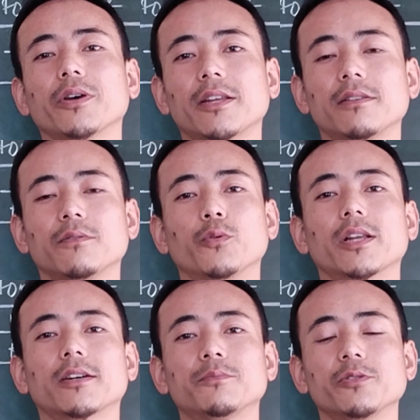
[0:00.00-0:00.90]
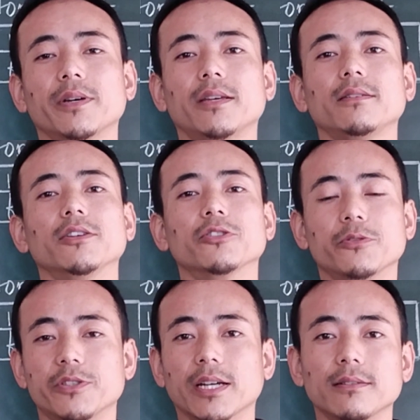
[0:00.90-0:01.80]
And welcome to my
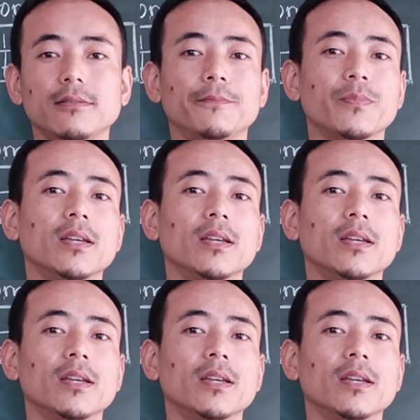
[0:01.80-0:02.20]
YouTube channel.